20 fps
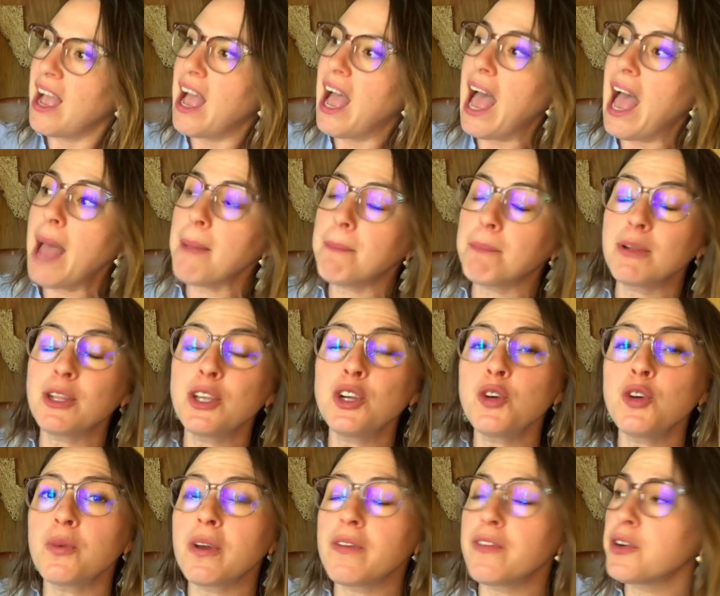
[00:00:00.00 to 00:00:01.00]
At
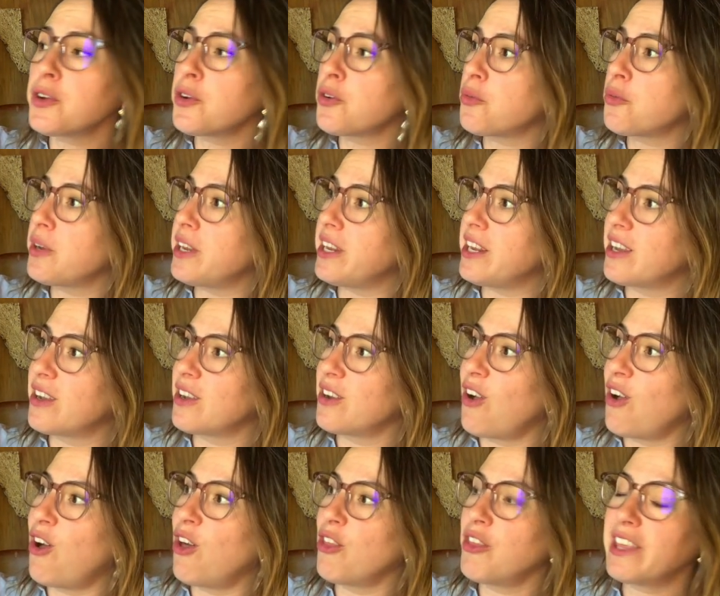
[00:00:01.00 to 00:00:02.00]
Blue River Creek,
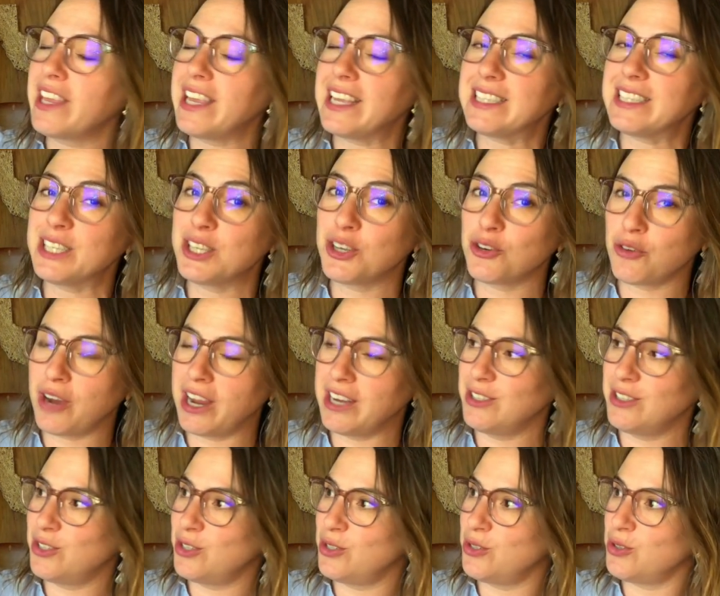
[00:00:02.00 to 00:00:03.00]
all the kids in grade
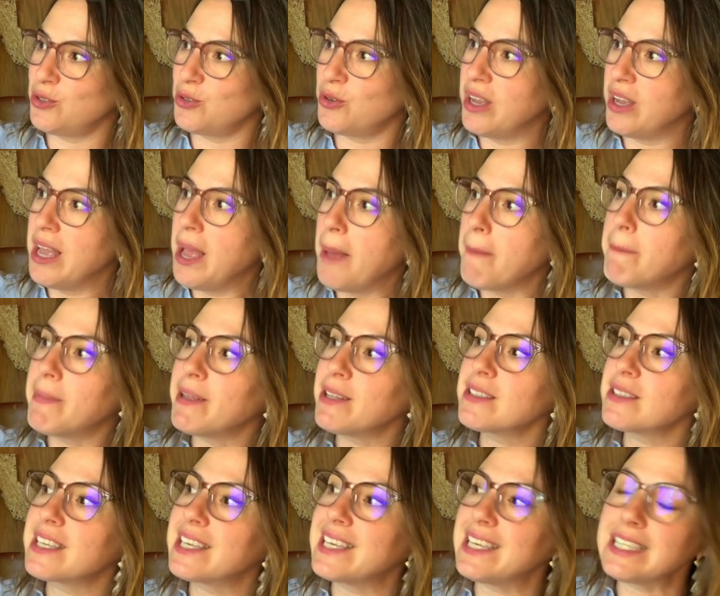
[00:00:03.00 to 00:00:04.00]
2
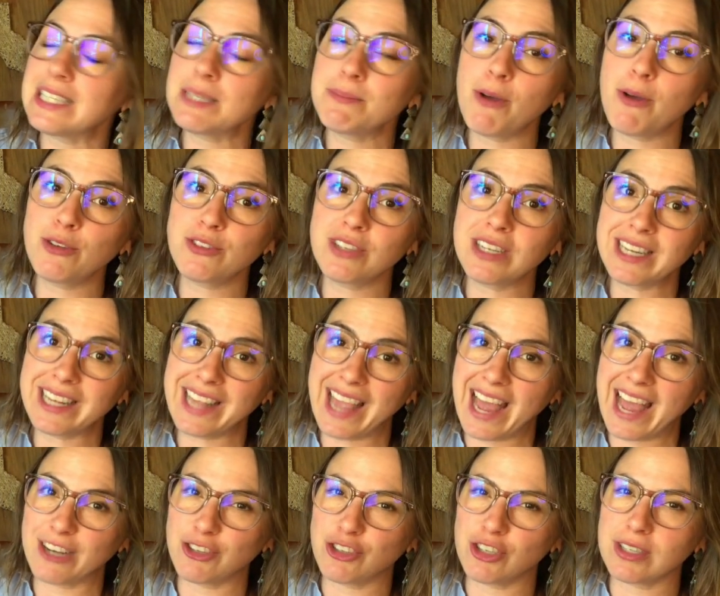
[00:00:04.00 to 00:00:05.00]
build gizmos and
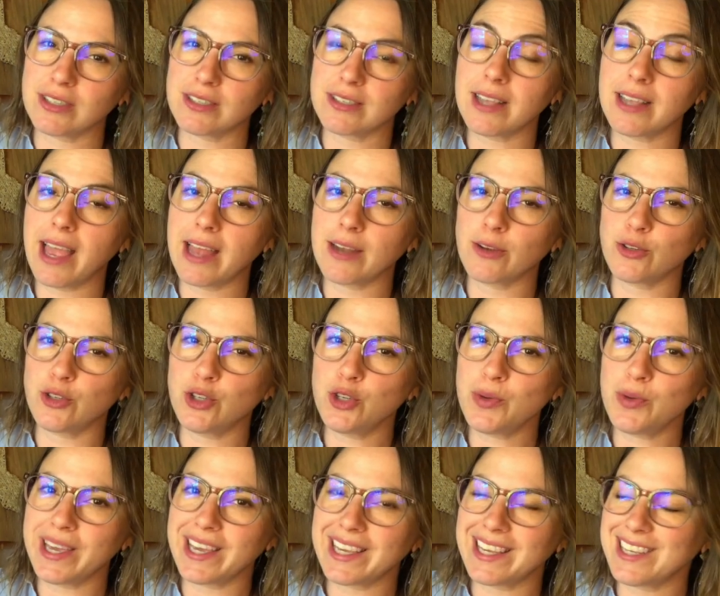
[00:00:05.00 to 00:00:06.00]
gadgets and
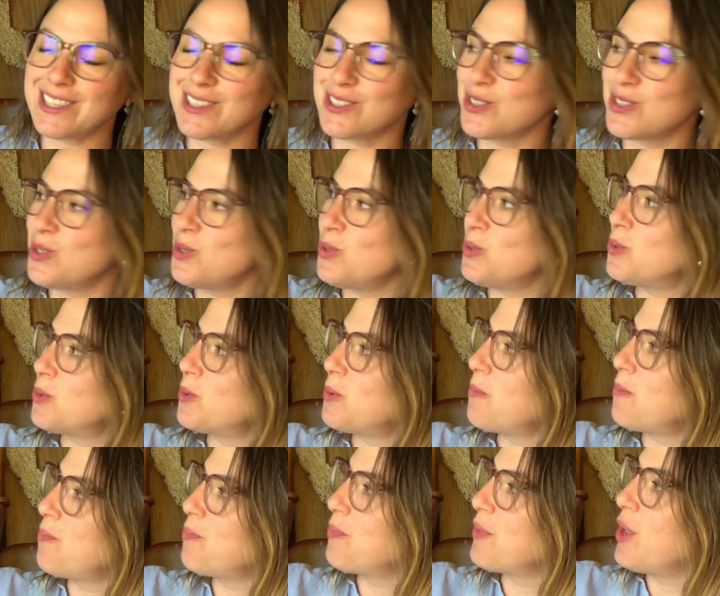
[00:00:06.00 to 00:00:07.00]
doohickeys too.
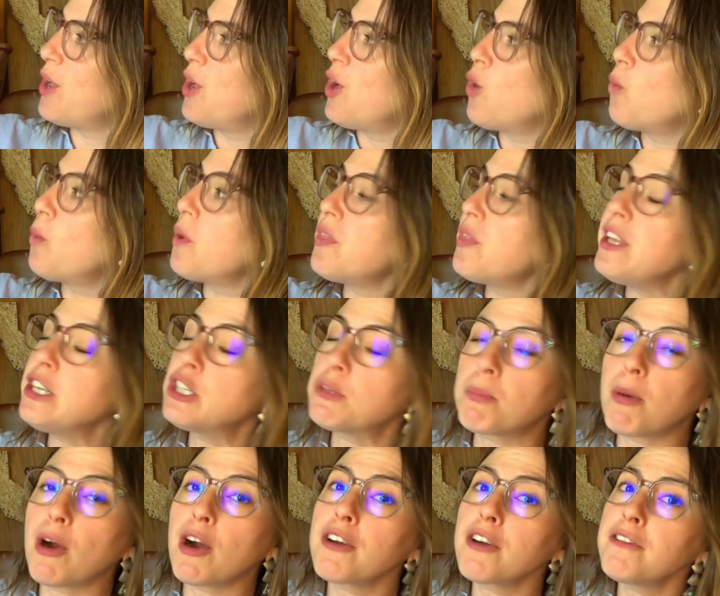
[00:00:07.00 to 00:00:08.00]
With each
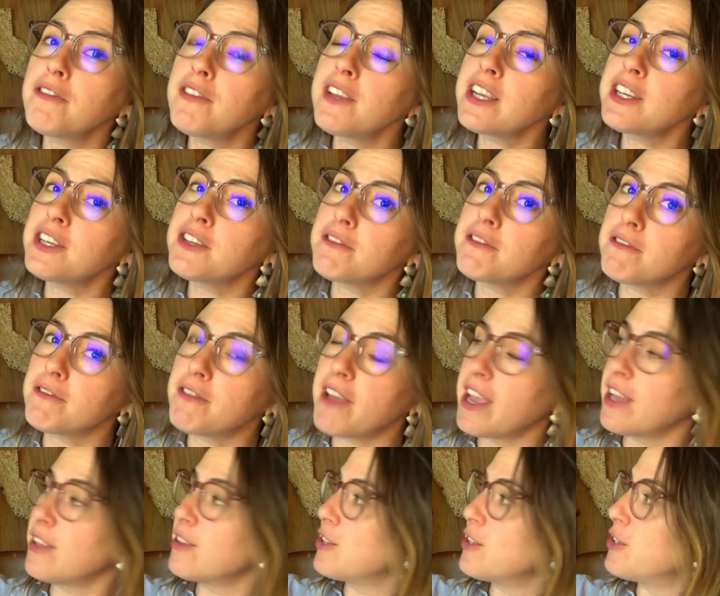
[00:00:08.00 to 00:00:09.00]
perfect
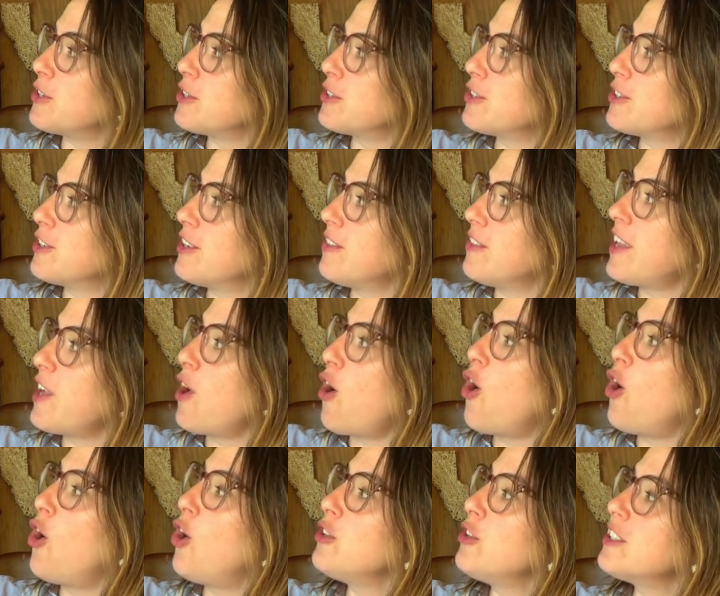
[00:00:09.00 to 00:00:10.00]
failure, they
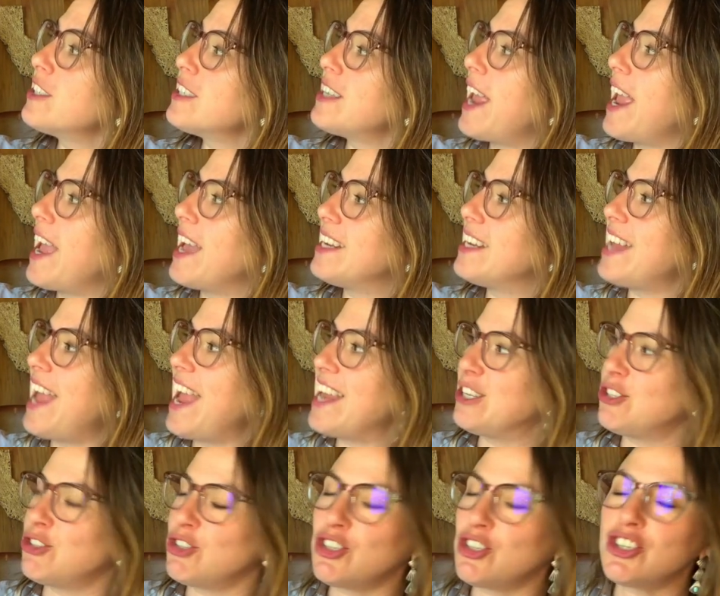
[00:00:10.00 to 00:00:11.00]
all stand
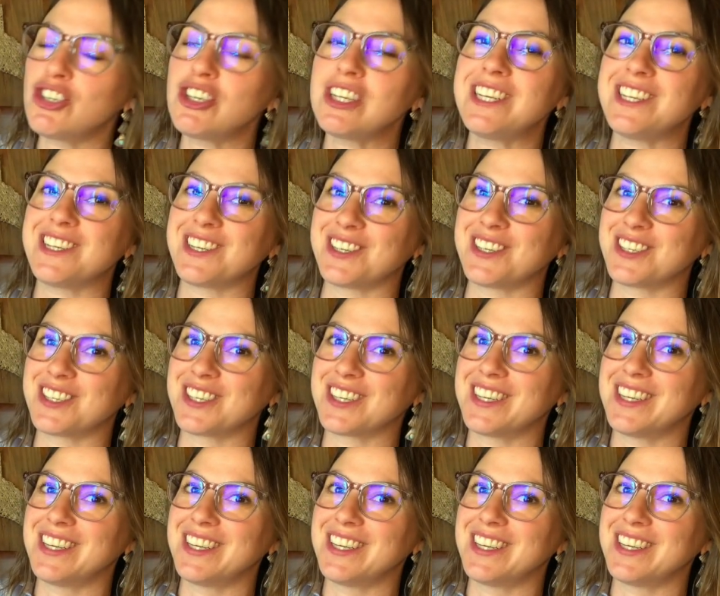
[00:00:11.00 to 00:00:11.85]
and cheer,